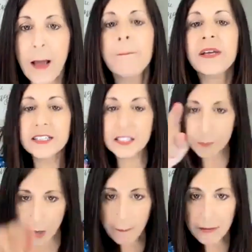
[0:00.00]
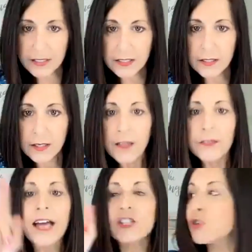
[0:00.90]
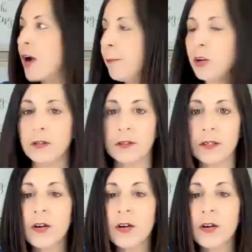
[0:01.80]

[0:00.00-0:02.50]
Because he promised. That trouble